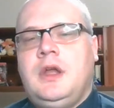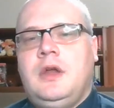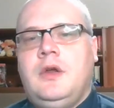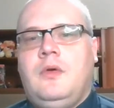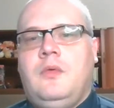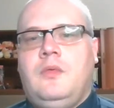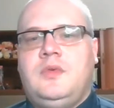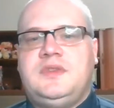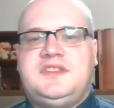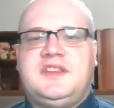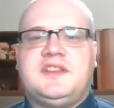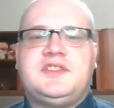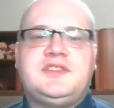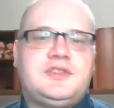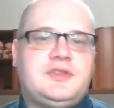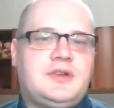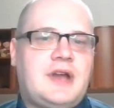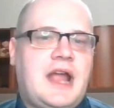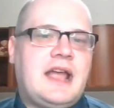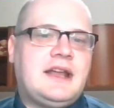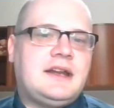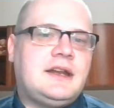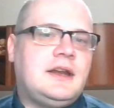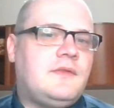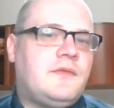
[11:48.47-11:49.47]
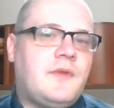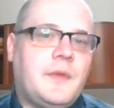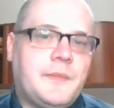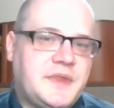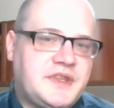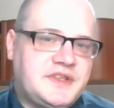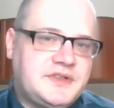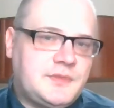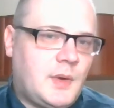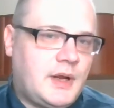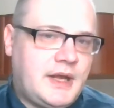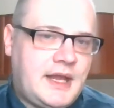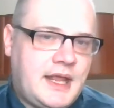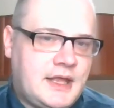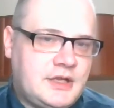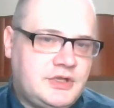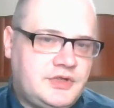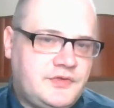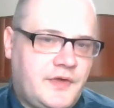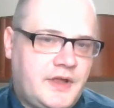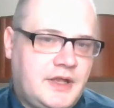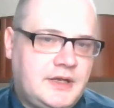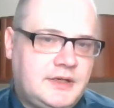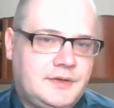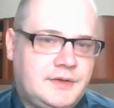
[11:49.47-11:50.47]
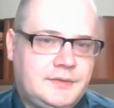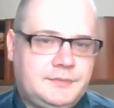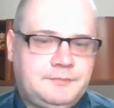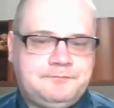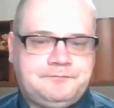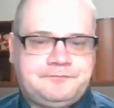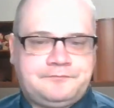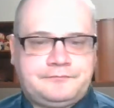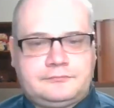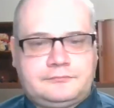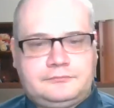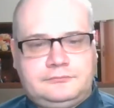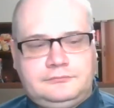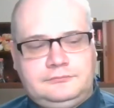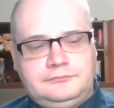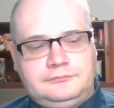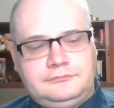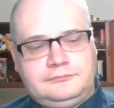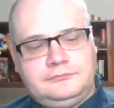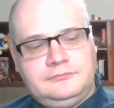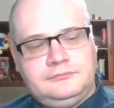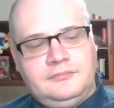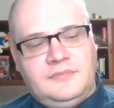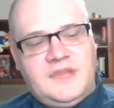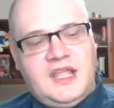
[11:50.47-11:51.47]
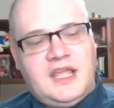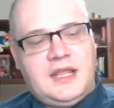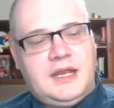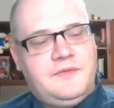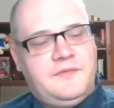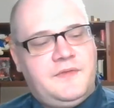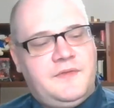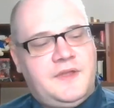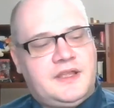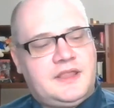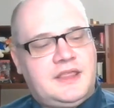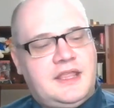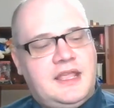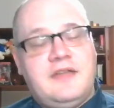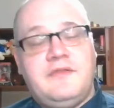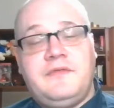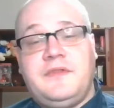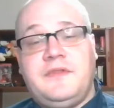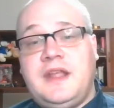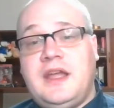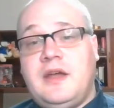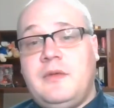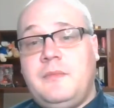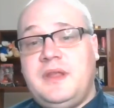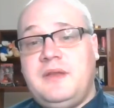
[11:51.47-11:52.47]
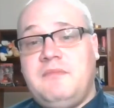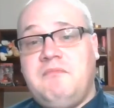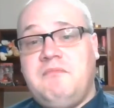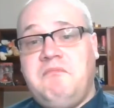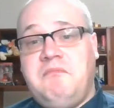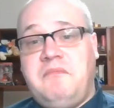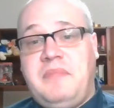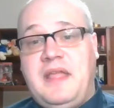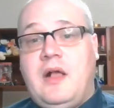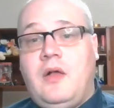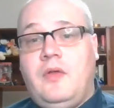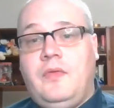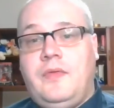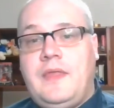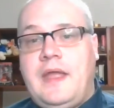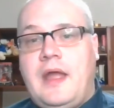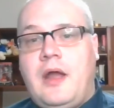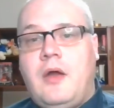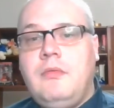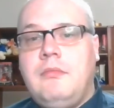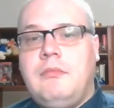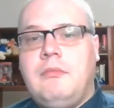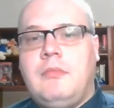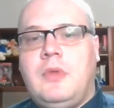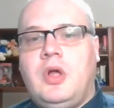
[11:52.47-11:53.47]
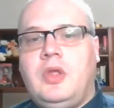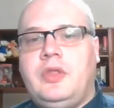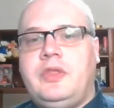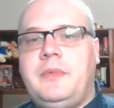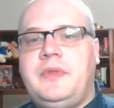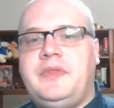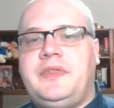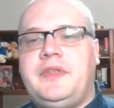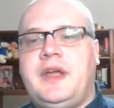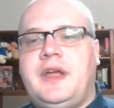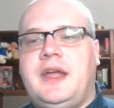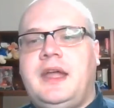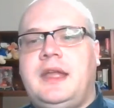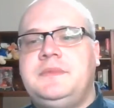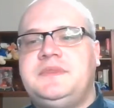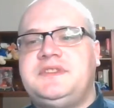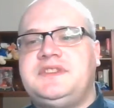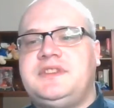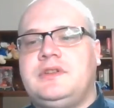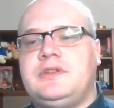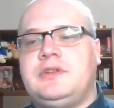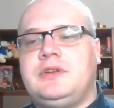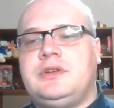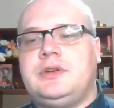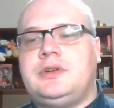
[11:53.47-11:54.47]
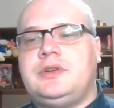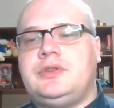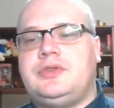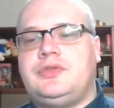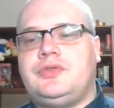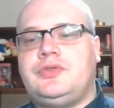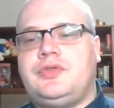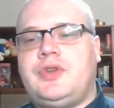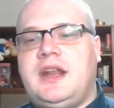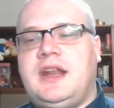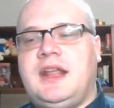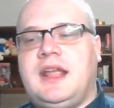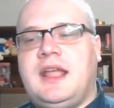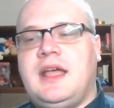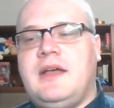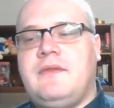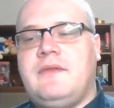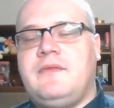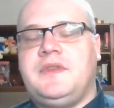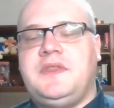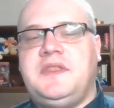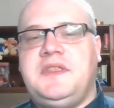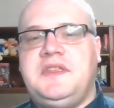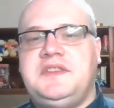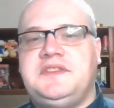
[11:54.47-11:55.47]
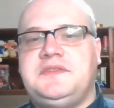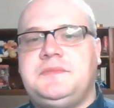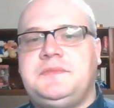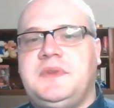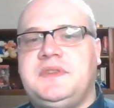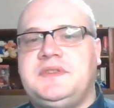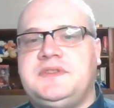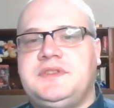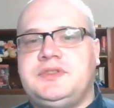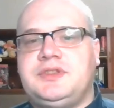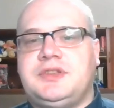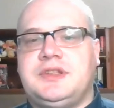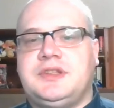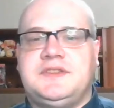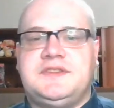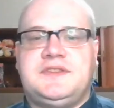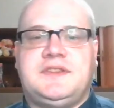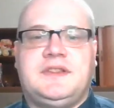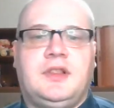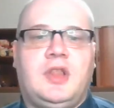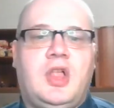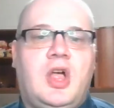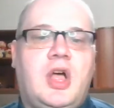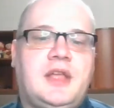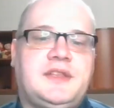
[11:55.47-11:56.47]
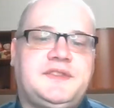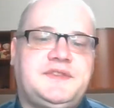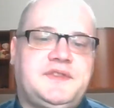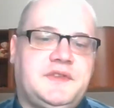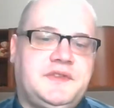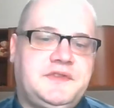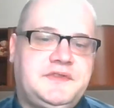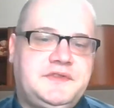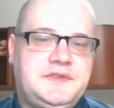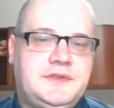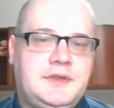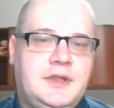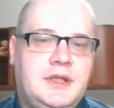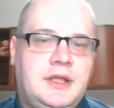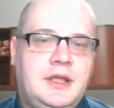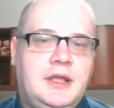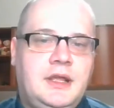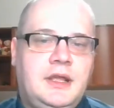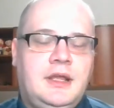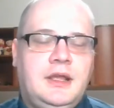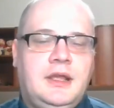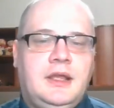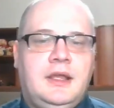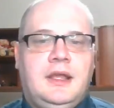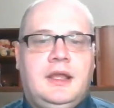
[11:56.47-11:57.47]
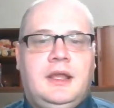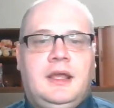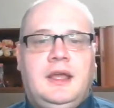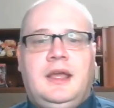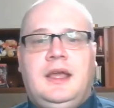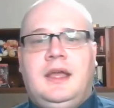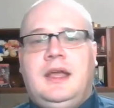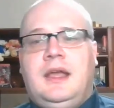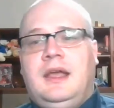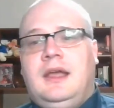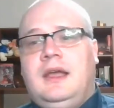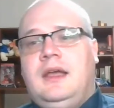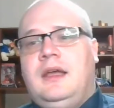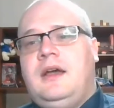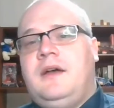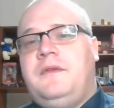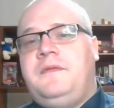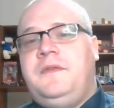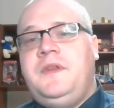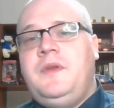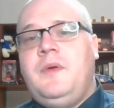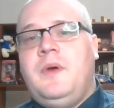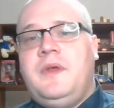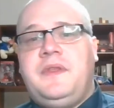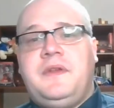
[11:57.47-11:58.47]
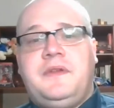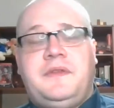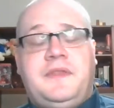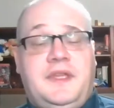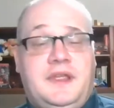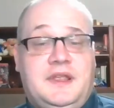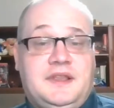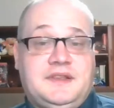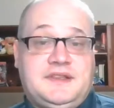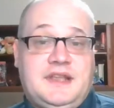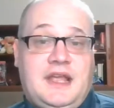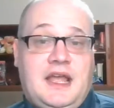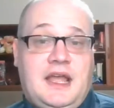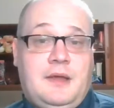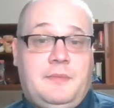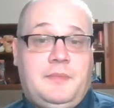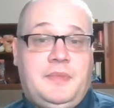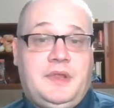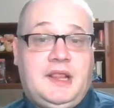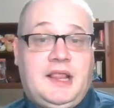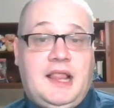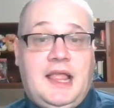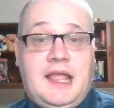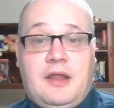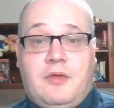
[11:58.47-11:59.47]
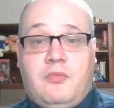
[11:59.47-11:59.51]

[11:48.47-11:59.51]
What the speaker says: was extracted from this one hedge fund. And in fact, they have now been bailed out multiple times in order to try to cover these positions and losses. A few other things happened, like